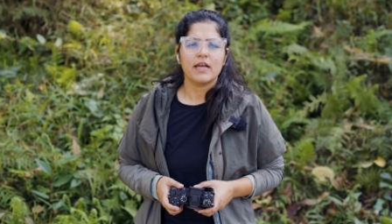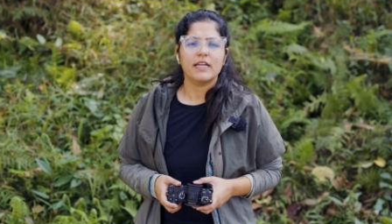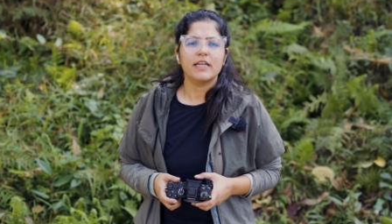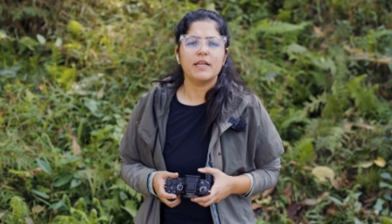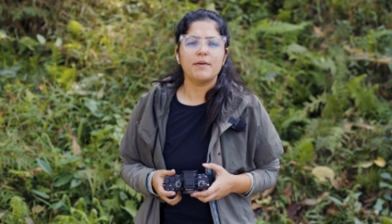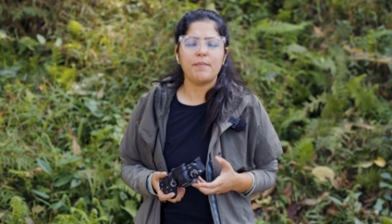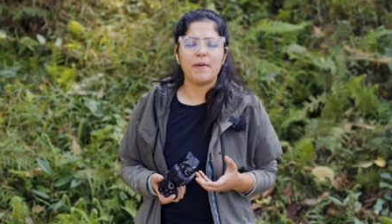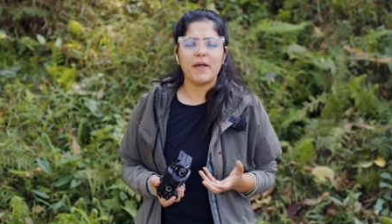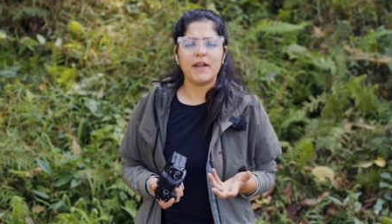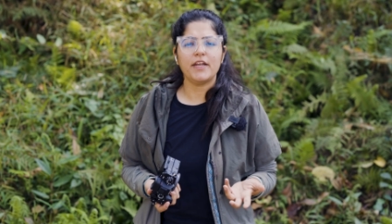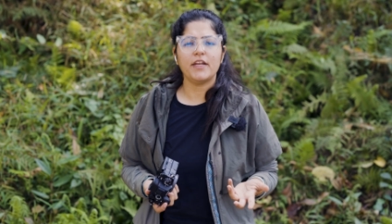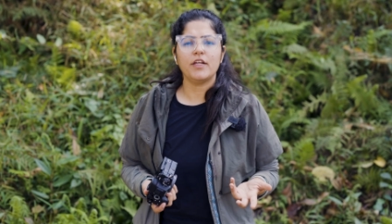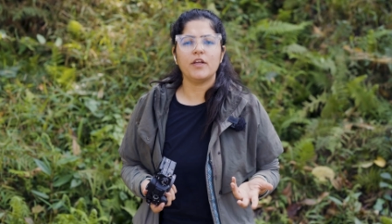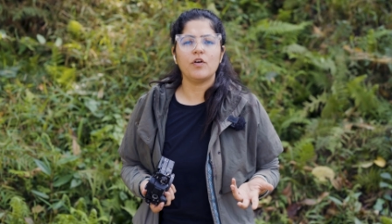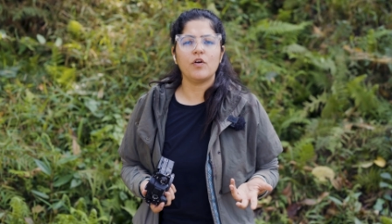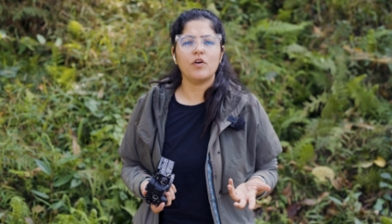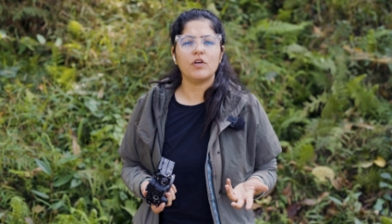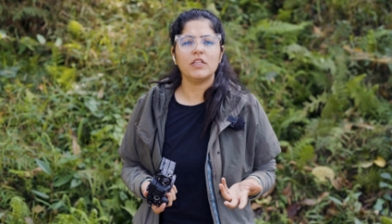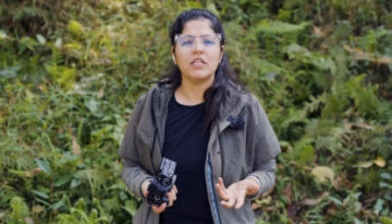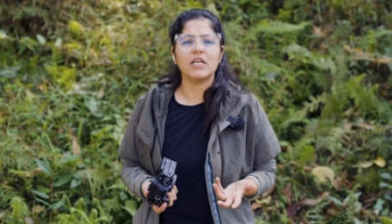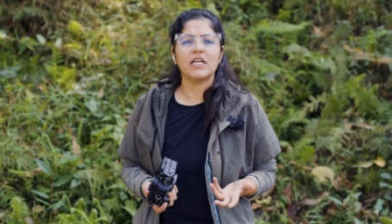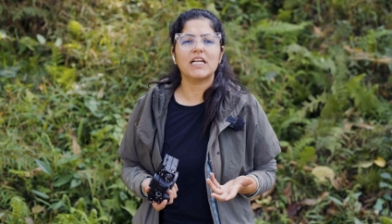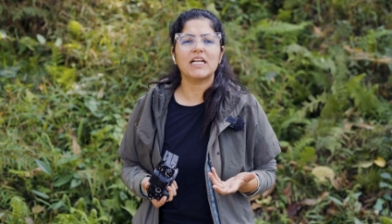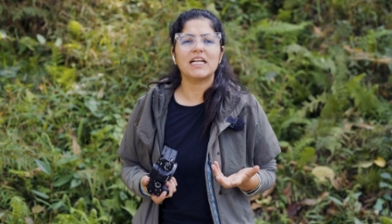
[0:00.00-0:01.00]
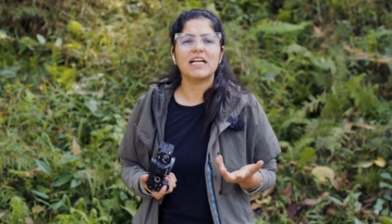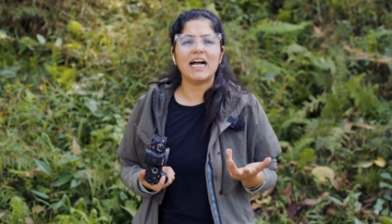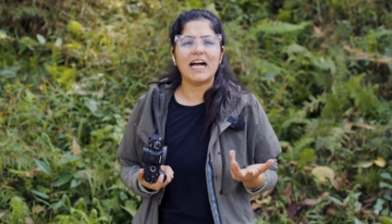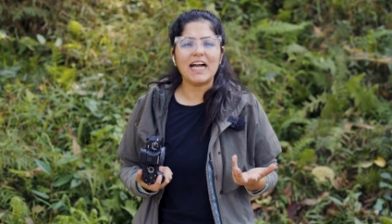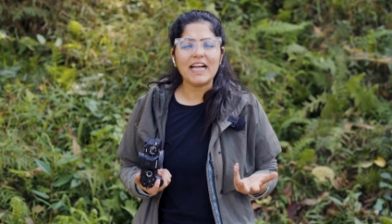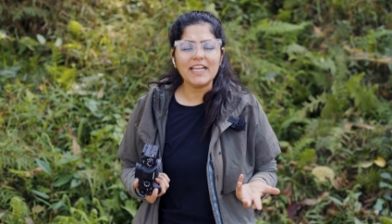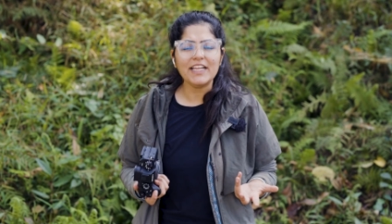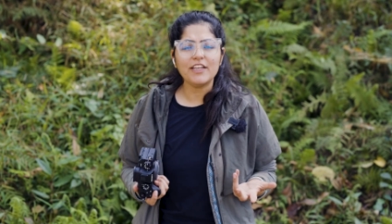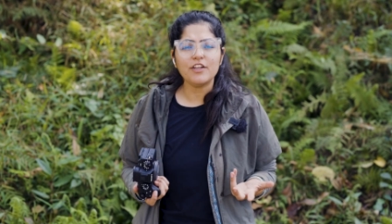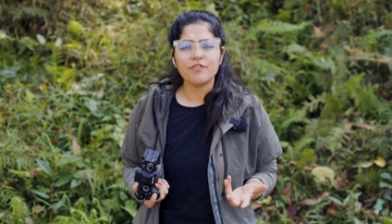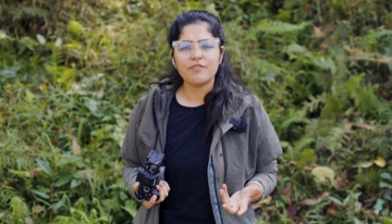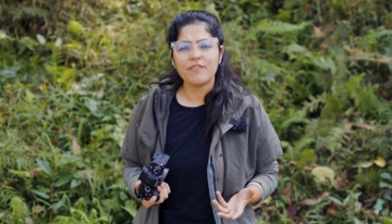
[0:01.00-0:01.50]
depending on the
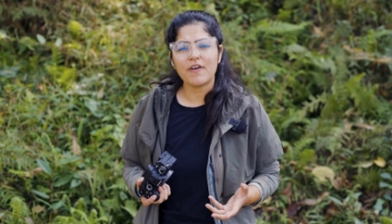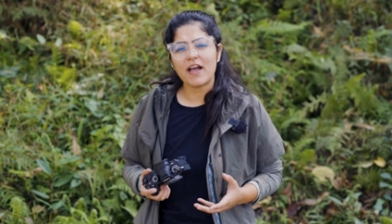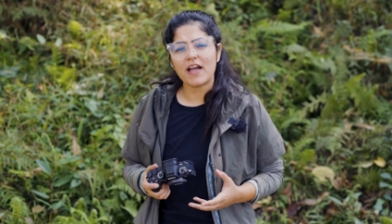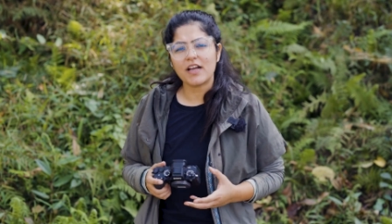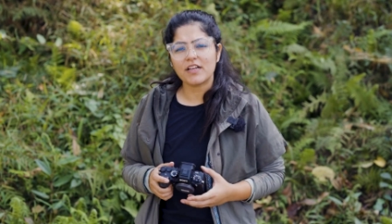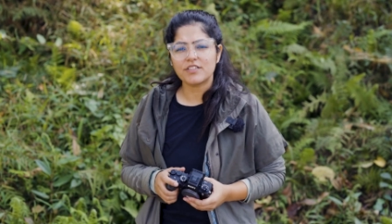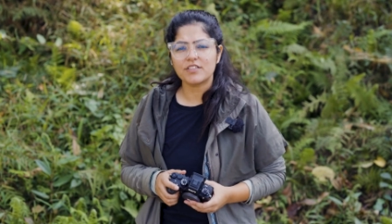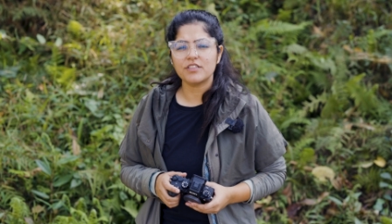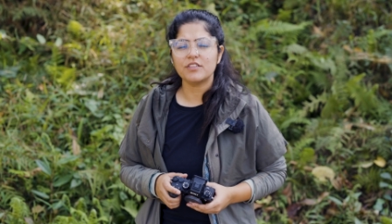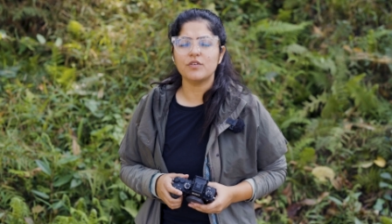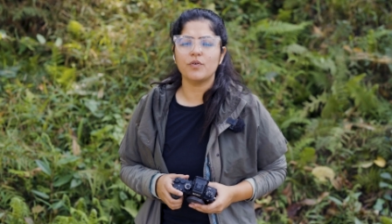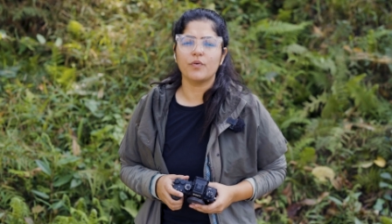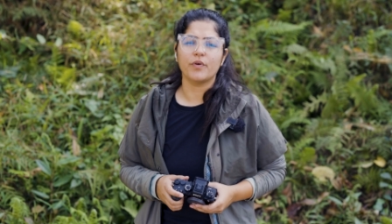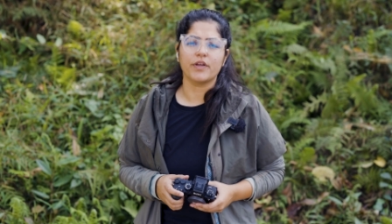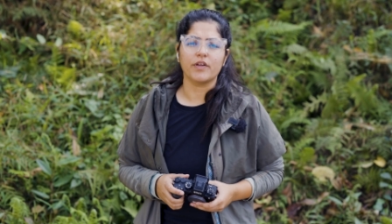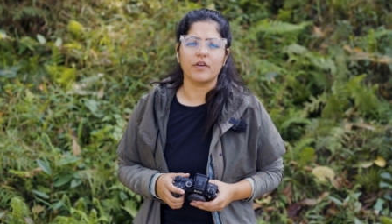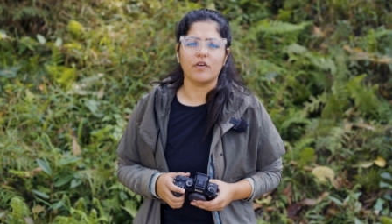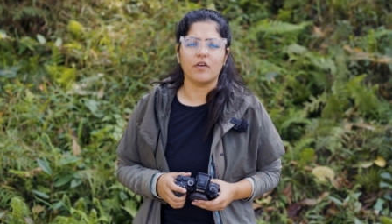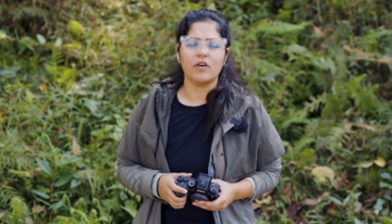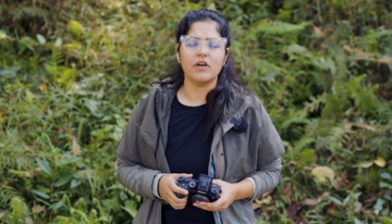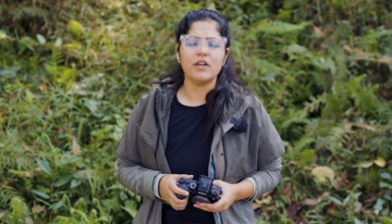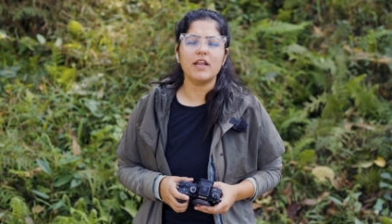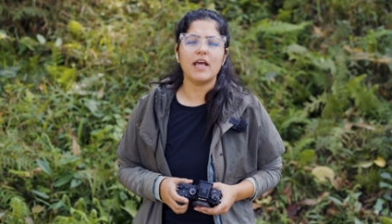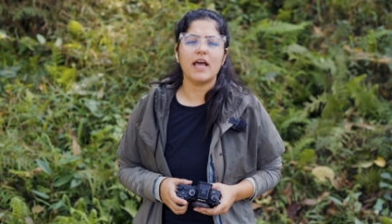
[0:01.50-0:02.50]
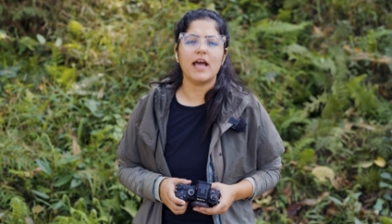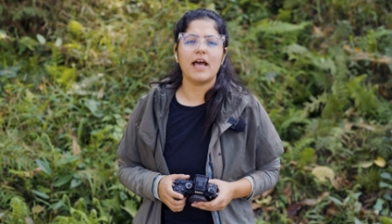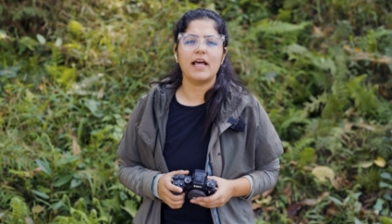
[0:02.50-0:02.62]
kind of action going on.